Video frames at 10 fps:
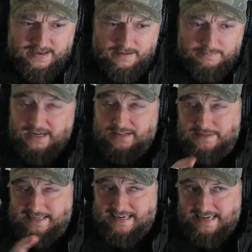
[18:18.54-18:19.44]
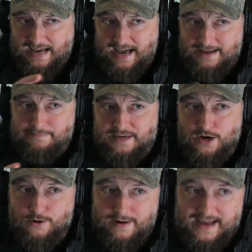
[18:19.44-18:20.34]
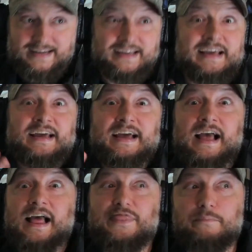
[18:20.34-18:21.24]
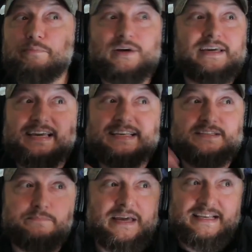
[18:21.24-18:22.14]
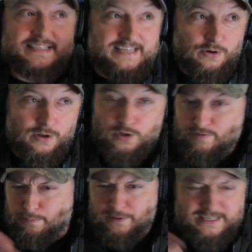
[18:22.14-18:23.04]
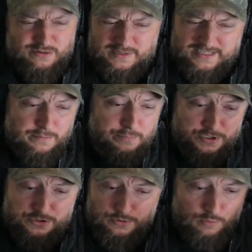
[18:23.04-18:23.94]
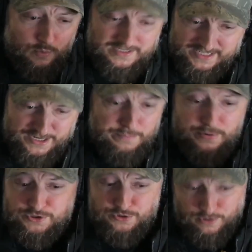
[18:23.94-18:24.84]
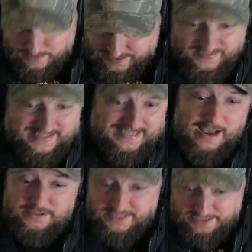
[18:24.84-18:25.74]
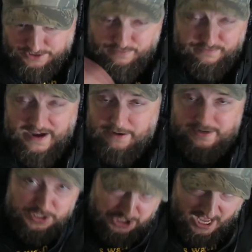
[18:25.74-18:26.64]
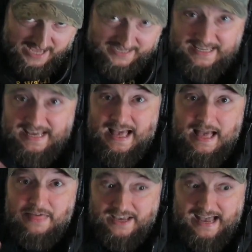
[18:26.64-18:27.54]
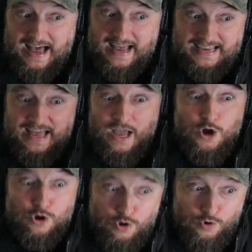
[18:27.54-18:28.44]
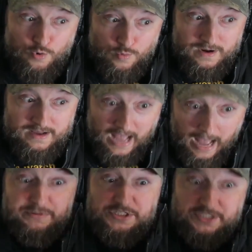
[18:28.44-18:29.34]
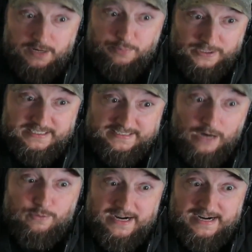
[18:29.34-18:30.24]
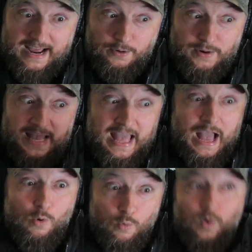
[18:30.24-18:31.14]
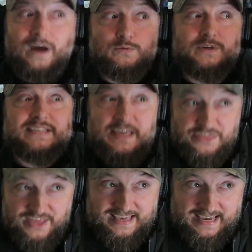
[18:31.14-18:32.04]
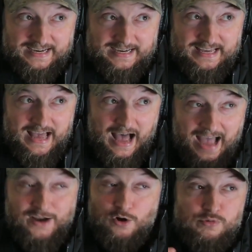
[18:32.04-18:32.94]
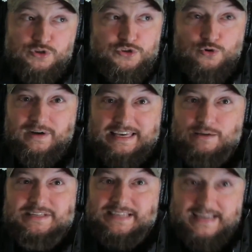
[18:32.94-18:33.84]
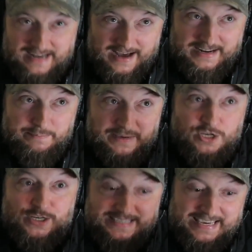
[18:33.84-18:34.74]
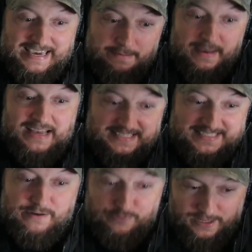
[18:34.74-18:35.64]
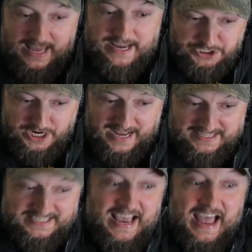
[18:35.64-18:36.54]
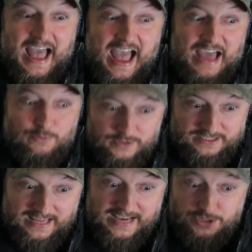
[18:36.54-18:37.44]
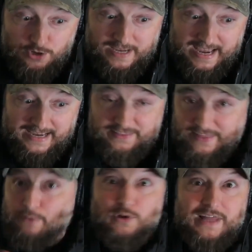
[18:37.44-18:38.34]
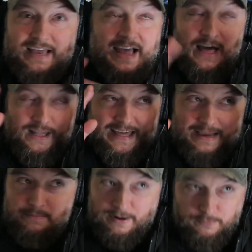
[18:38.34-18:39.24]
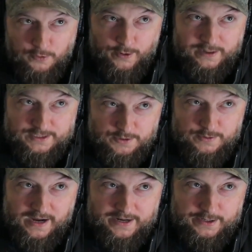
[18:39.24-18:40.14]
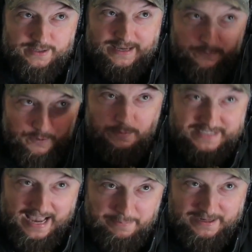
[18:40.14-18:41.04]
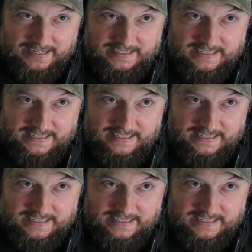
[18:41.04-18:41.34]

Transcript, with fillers: but it's E-I-B-O-N. The book is being seen all over the place. It was in a bookstore. It wasn't in a bookstore. It was in this house. The dude found it. John, the guy who, I'm just going to point this out right now. What was he thinking? I almost thought he was in on it, because he made several headshots and realized, okay, they were like, am I wrong to, like, what was happening?